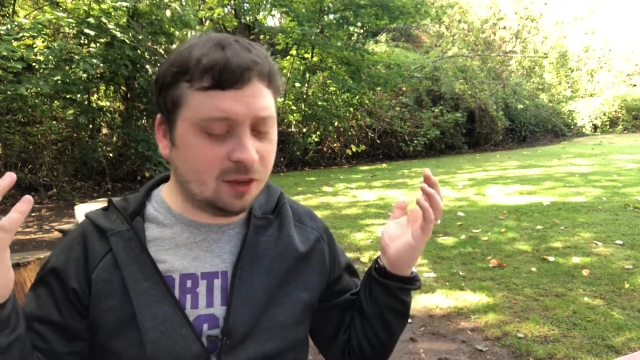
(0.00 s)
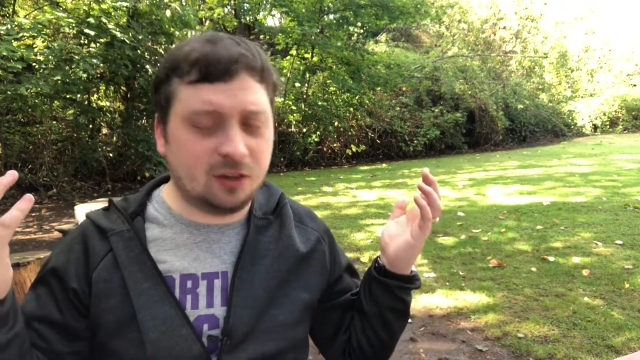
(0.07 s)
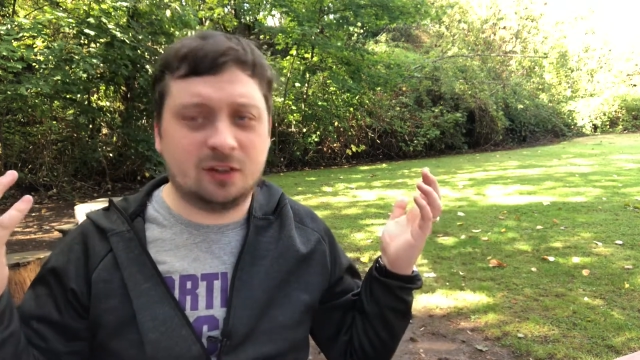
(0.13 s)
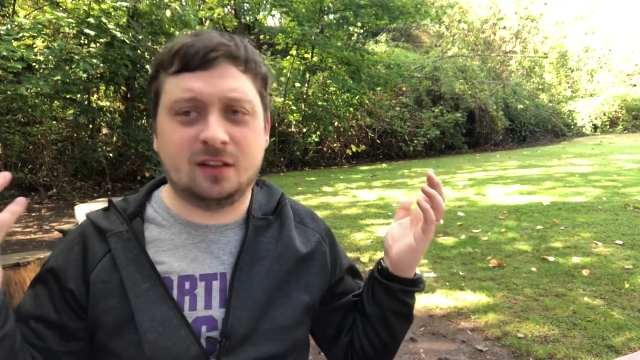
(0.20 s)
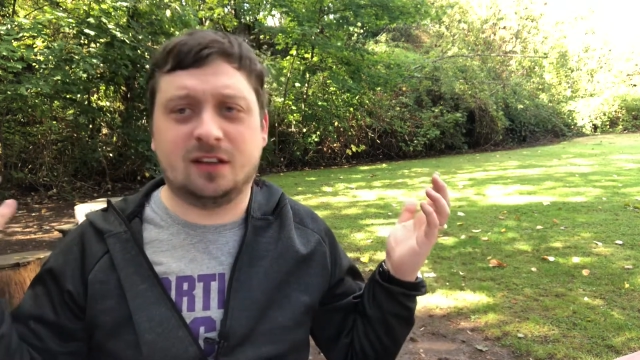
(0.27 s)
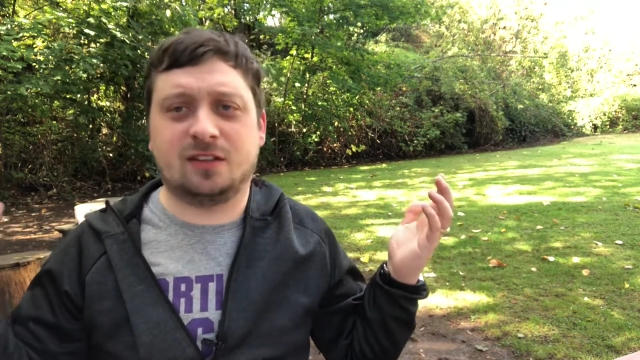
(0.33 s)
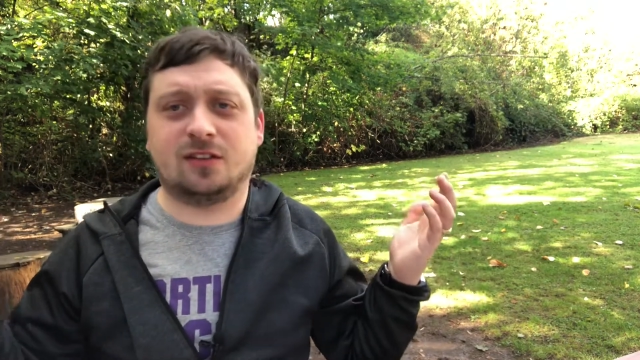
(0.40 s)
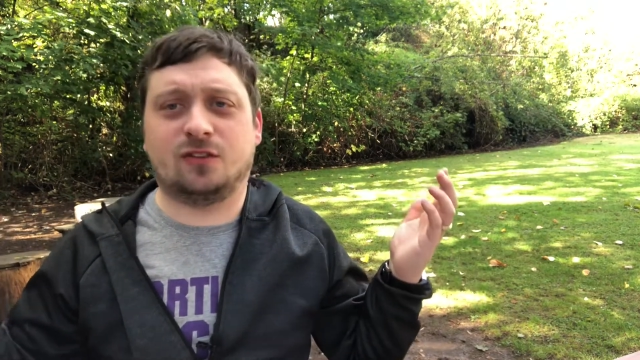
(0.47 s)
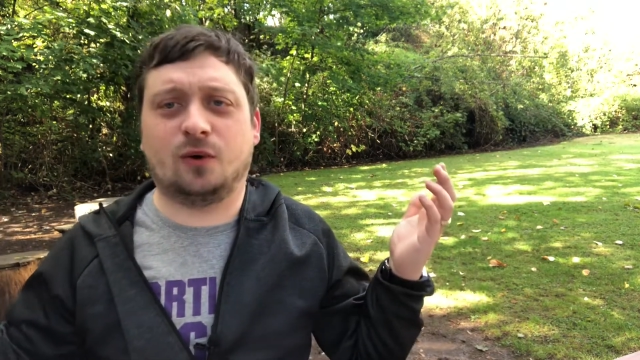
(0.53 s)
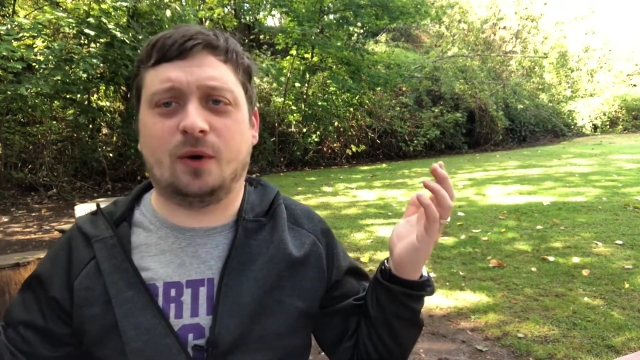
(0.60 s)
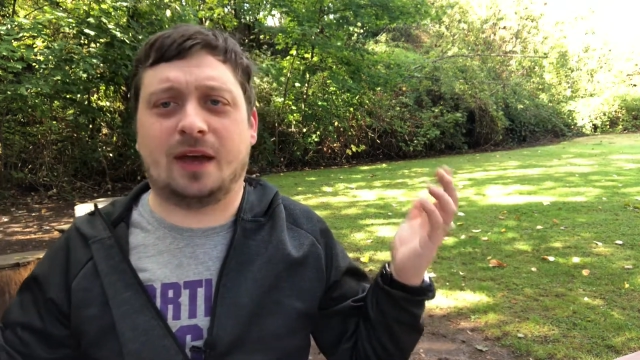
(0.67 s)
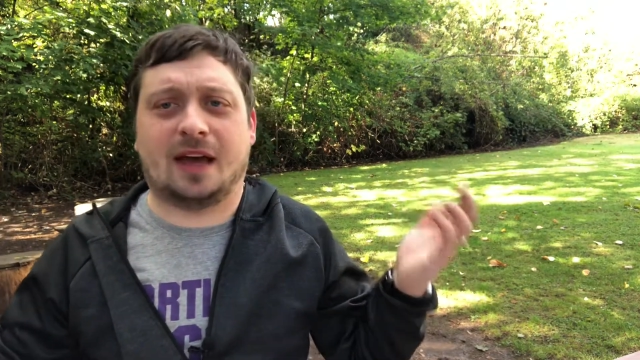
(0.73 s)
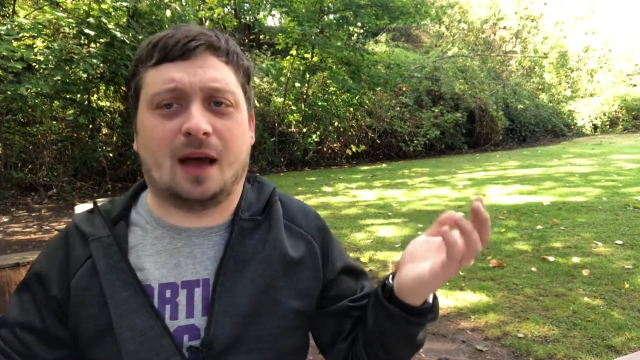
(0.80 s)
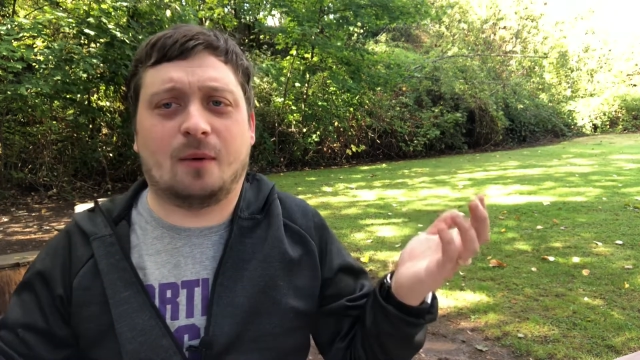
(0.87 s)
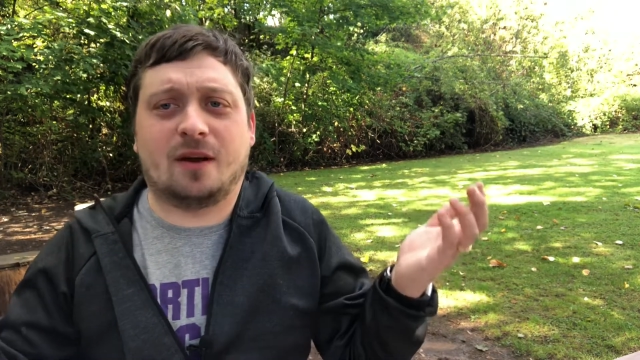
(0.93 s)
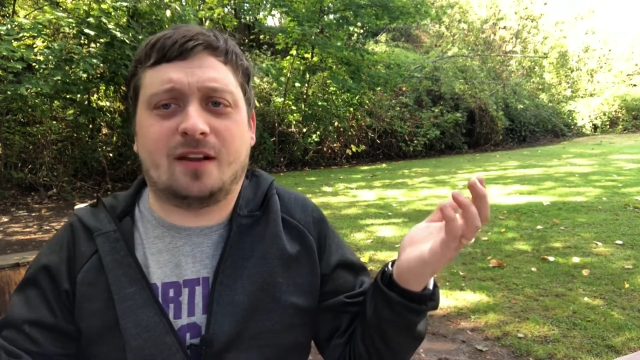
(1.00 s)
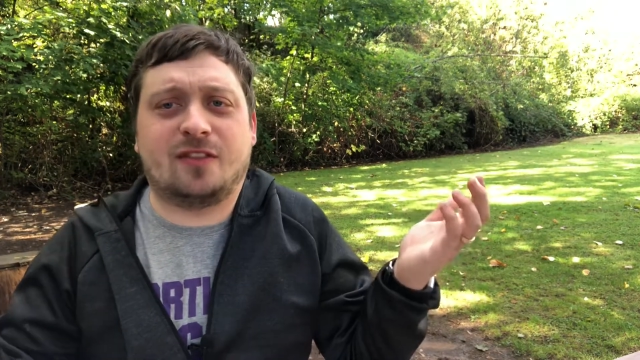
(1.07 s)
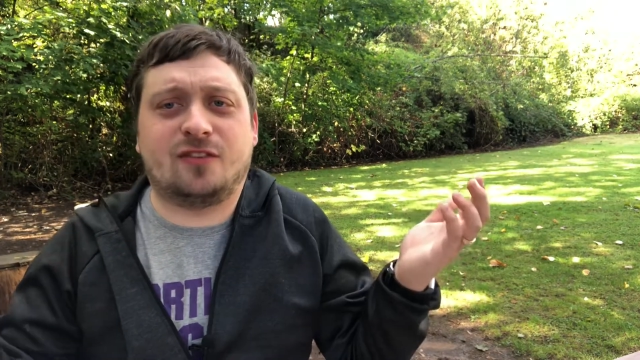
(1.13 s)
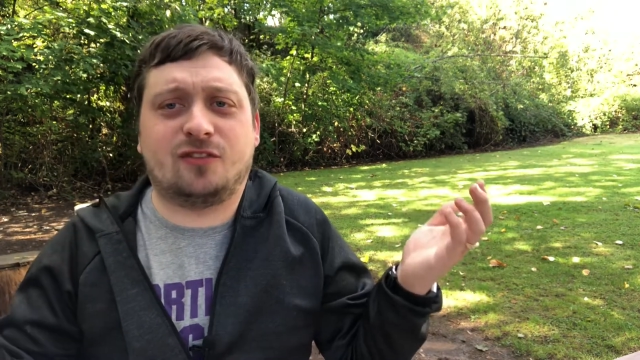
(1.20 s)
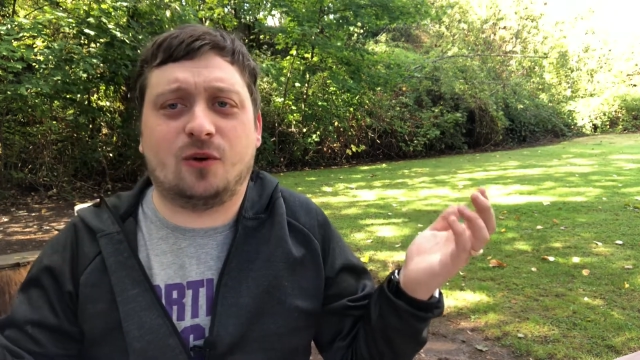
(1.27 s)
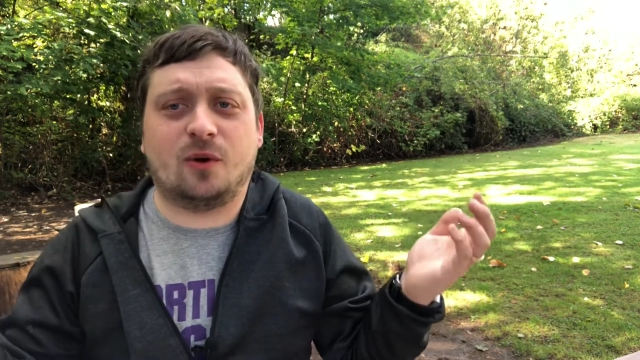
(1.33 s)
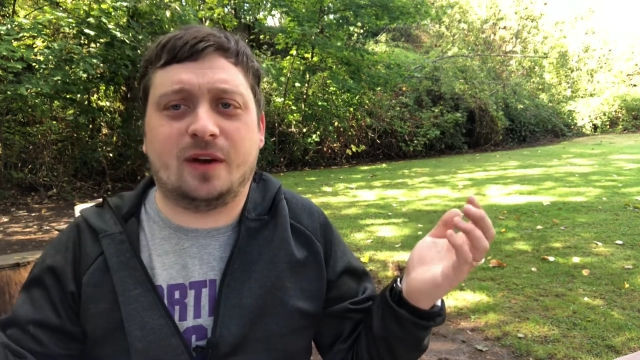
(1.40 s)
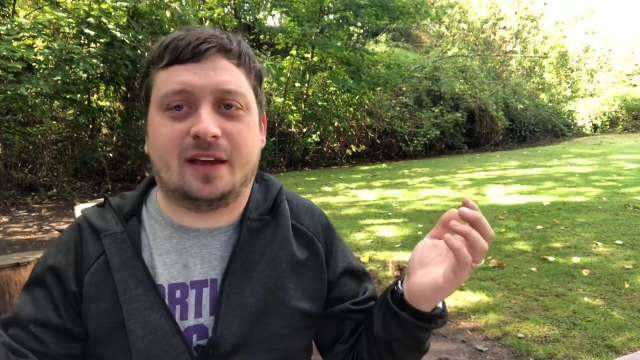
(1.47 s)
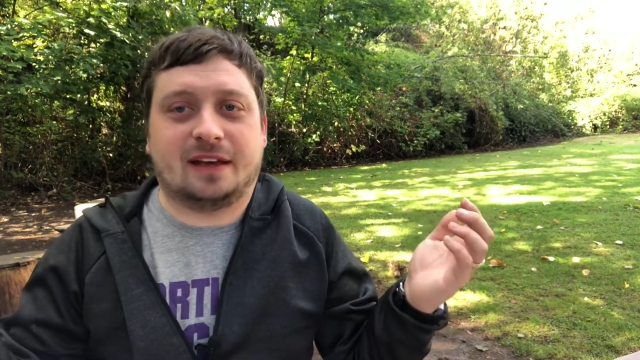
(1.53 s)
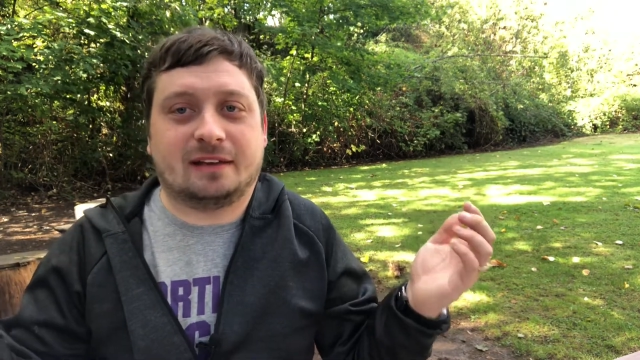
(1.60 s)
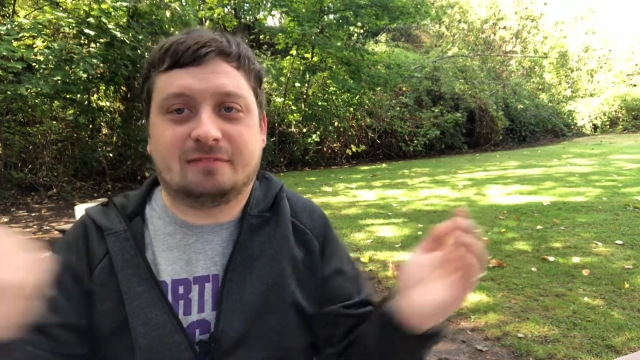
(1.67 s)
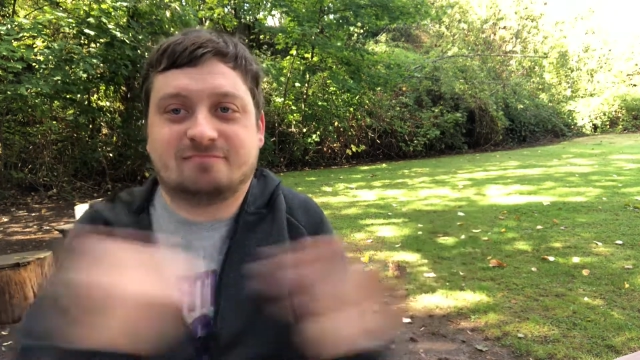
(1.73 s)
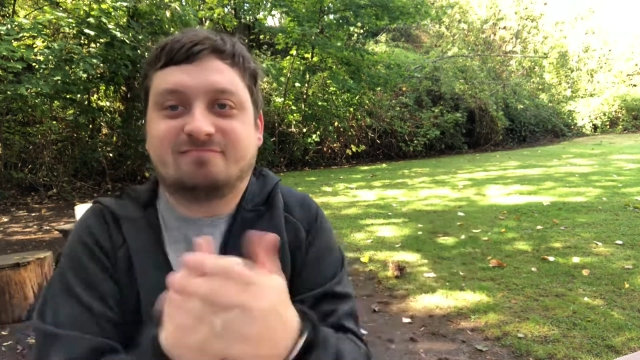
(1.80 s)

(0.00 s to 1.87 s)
couldn't get the toy. I wanted the toy.